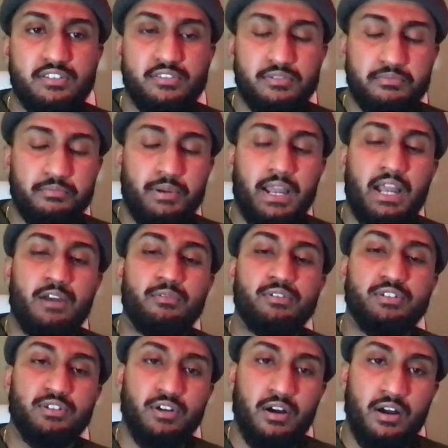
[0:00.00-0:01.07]
to
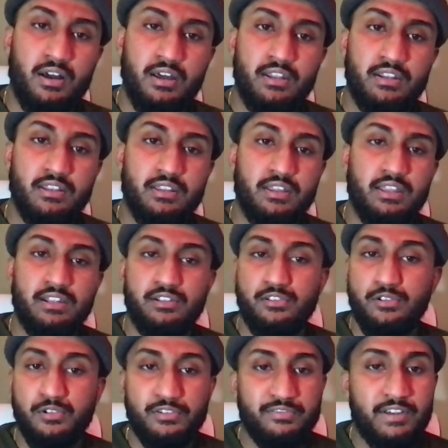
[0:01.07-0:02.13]
empower God and
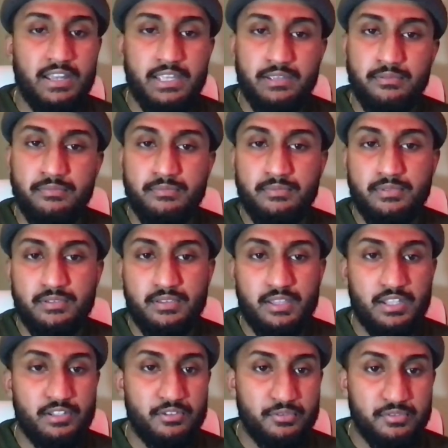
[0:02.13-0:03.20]
glorify Him
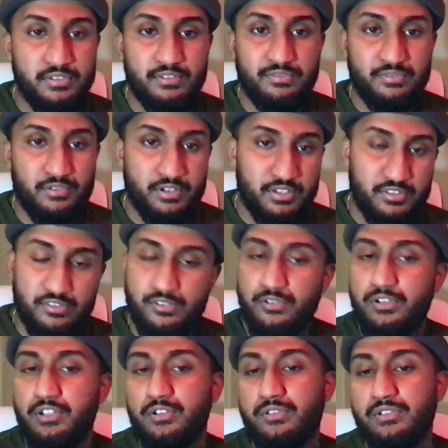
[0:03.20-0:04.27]
and use it for His
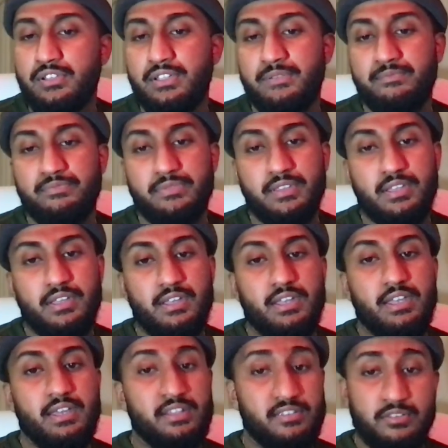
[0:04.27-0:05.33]
glory only.
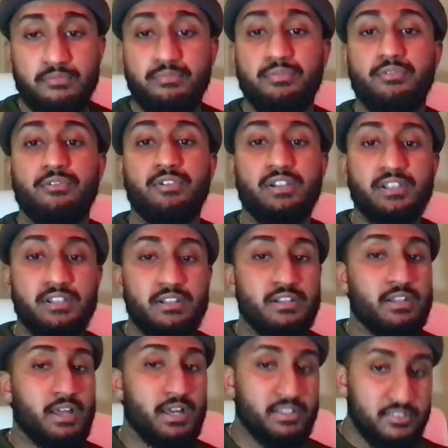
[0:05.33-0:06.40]
It is important
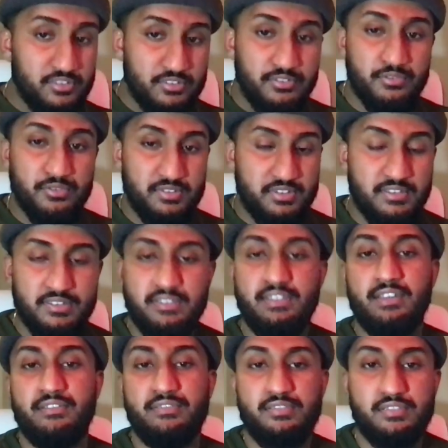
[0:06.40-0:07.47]
not to use these
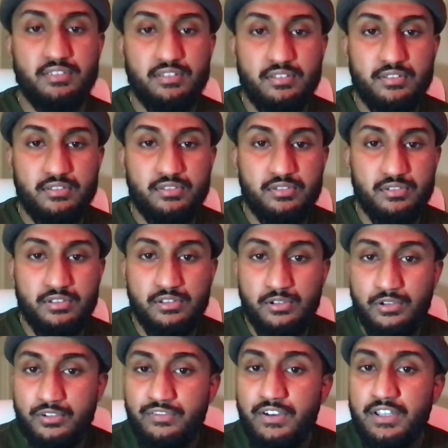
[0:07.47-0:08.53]
gifts to
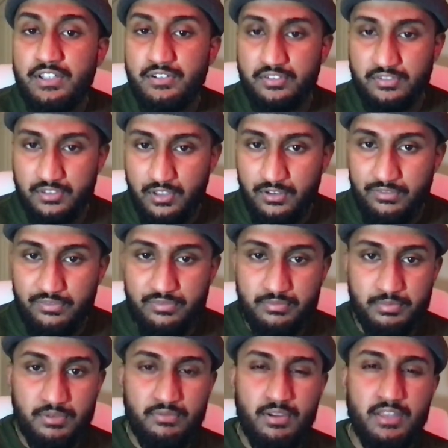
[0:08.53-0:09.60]
glorify yourself,
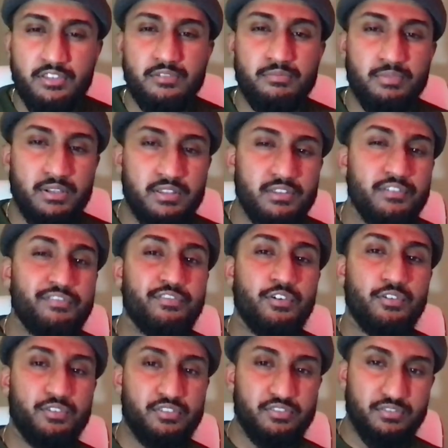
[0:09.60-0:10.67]
but rather bring the
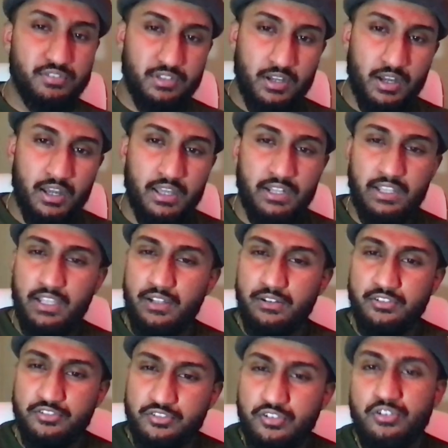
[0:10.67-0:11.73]
focus to God
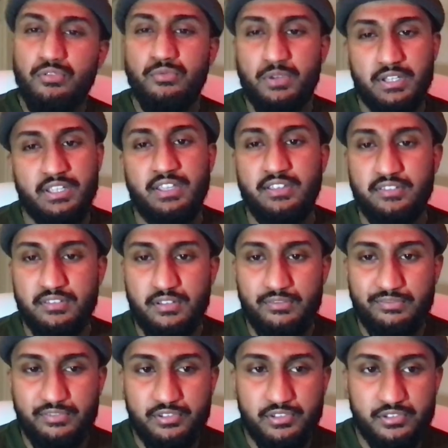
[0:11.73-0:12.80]
and show what He has done
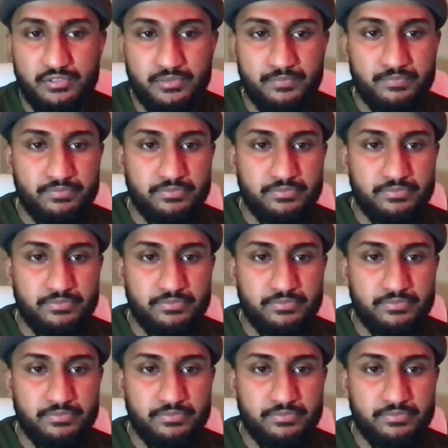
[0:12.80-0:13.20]
for you.